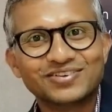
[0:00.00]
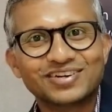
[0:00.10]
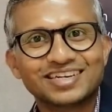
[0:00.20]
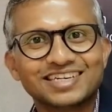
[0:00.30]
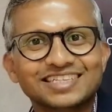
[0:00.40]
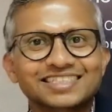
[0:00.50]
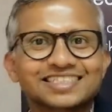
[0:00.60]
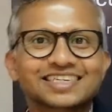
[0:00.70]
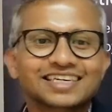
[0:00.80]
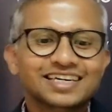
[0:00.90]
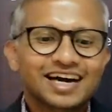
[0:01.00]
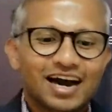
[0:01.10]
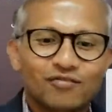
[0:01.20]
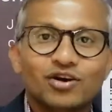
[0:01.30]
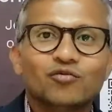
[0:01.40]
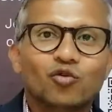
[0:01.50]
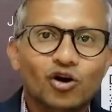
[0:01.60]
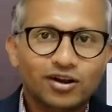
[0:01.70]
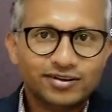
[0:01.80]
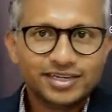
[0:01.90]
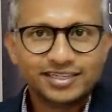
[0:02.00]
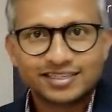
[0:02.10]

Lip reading: were released, have evolved.